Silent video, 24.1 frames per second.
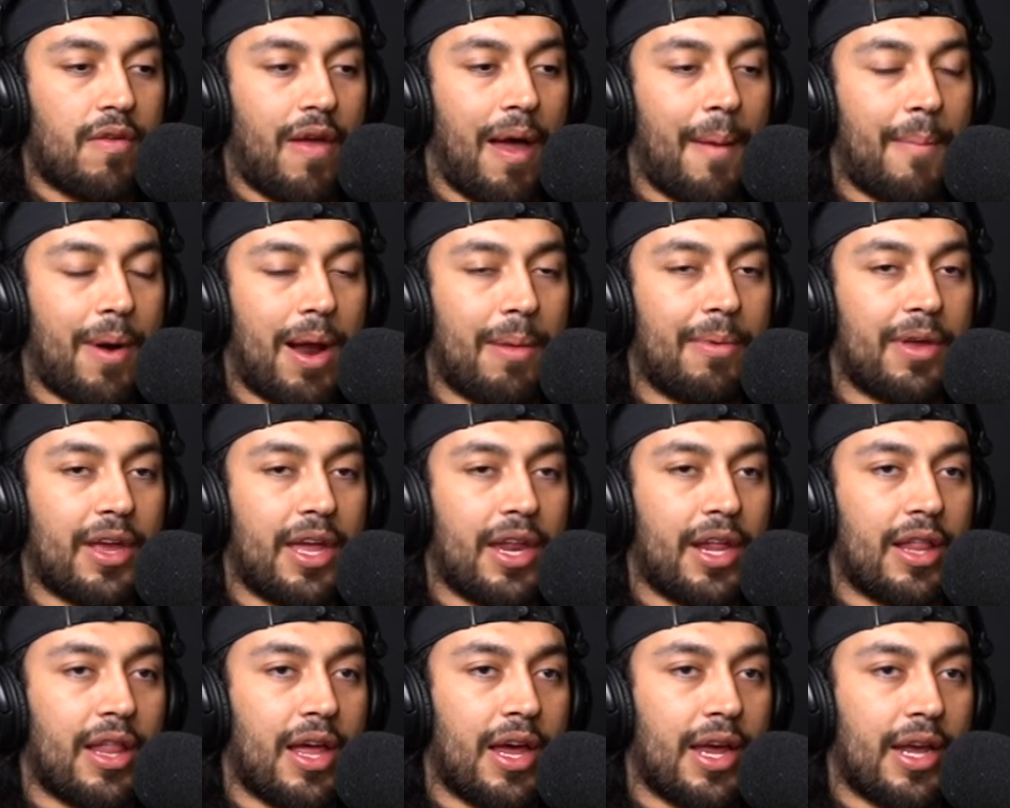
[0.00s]
I'm probably
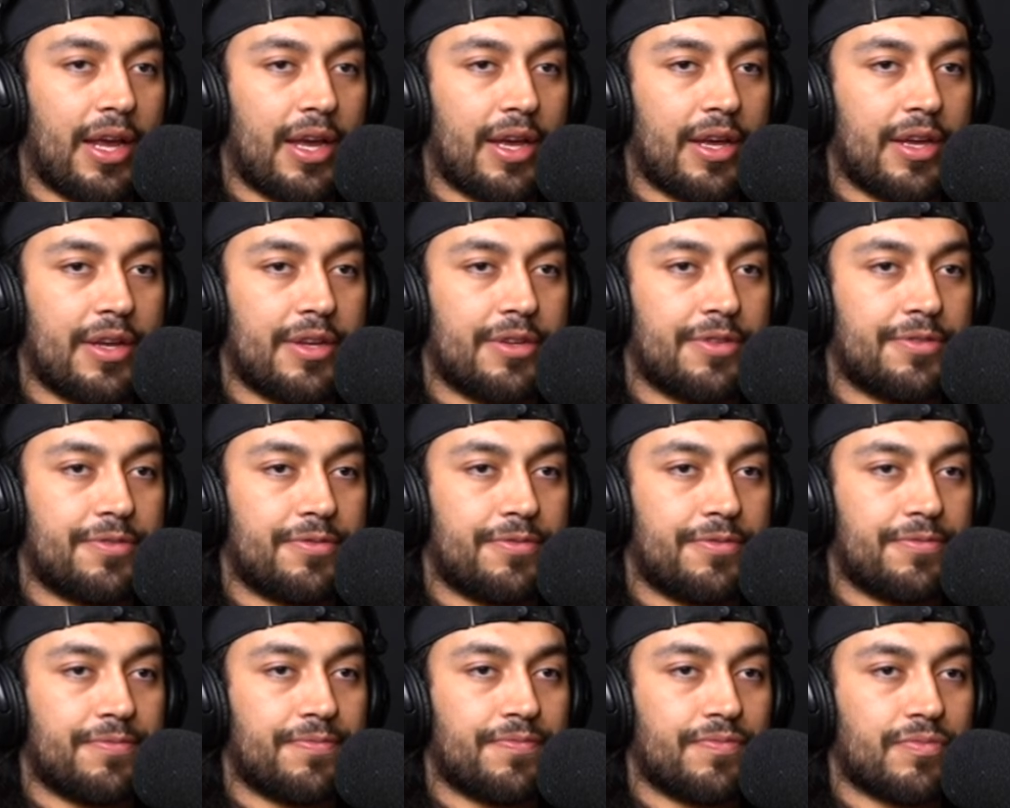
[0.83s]
getting like
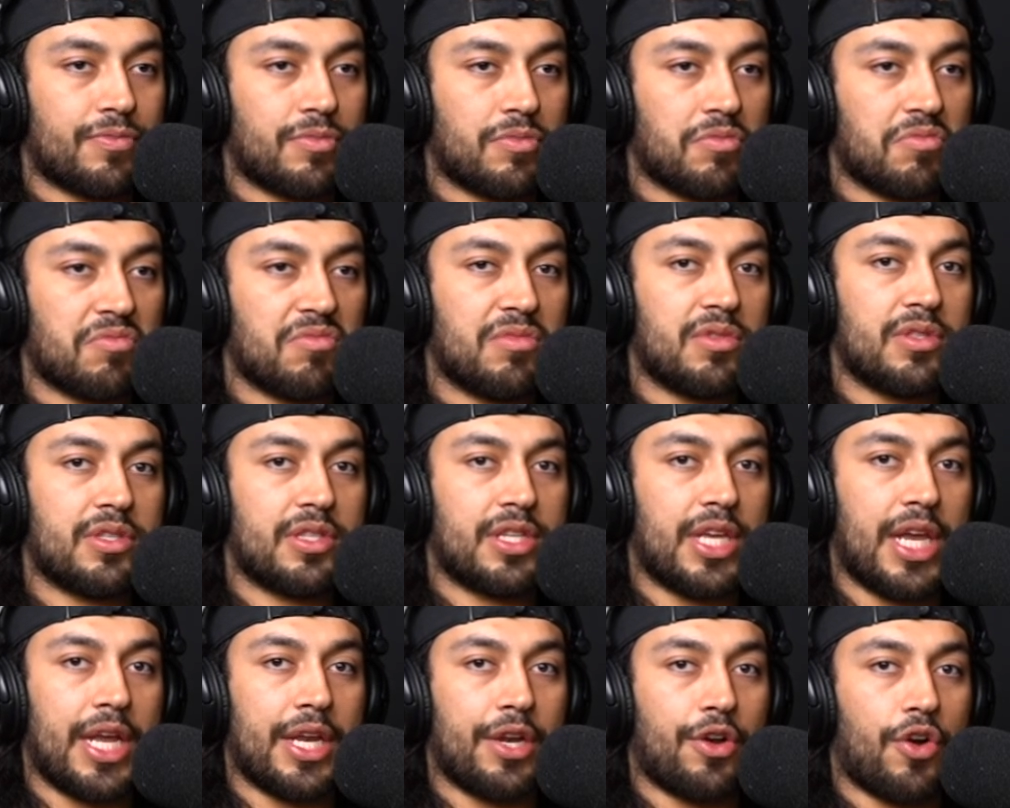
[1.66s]

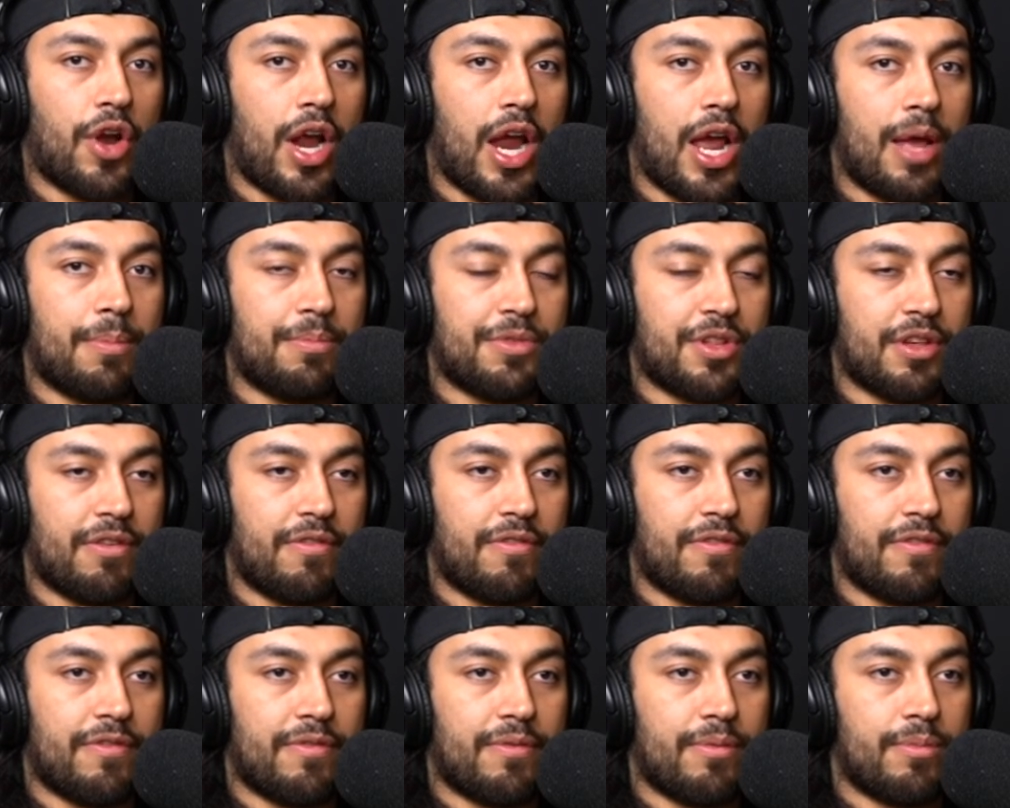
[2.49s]
10 grams
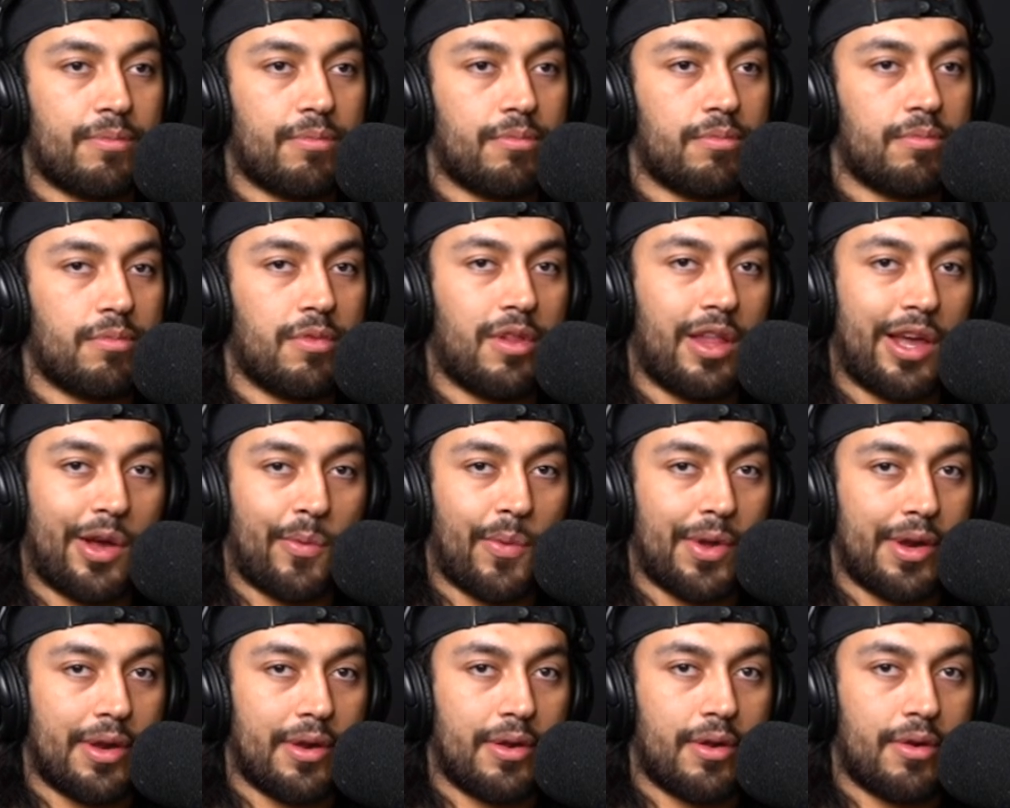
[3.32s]
of
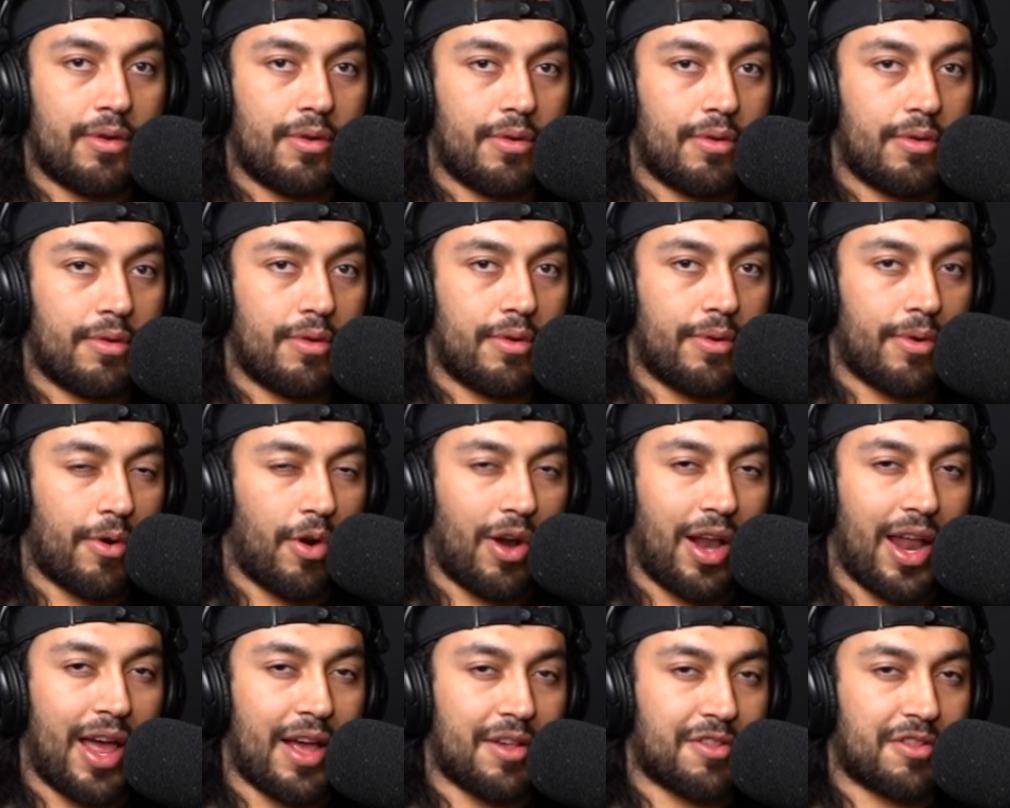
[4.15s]
liquid
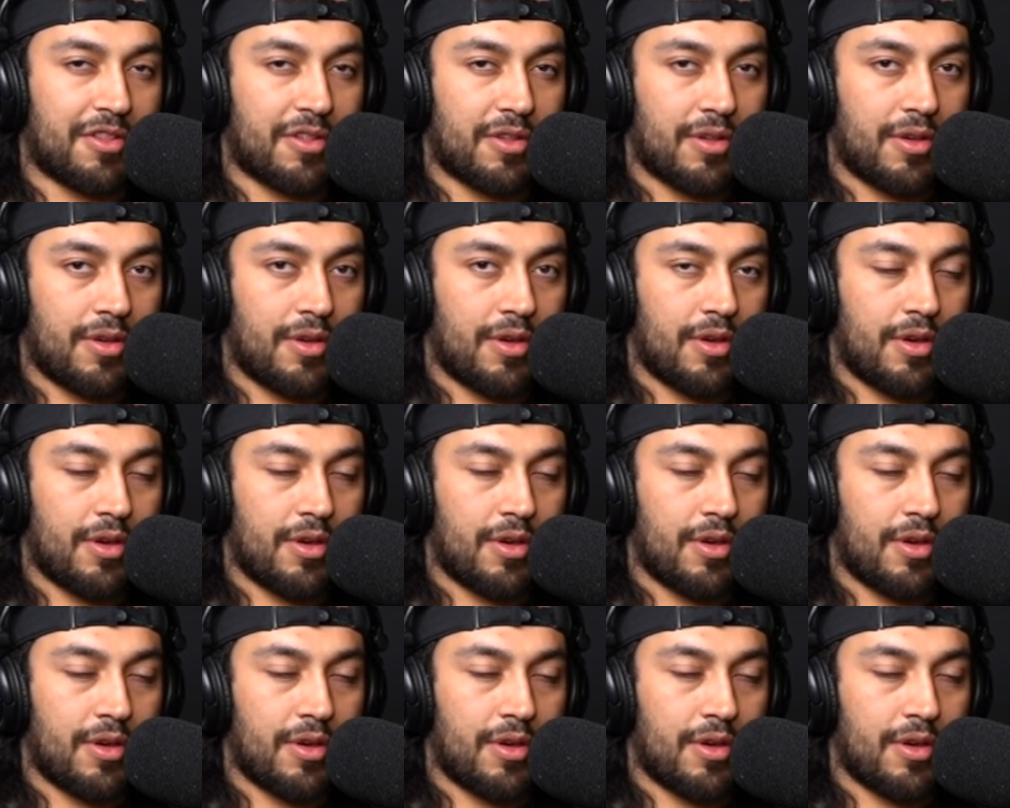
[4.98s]
or less.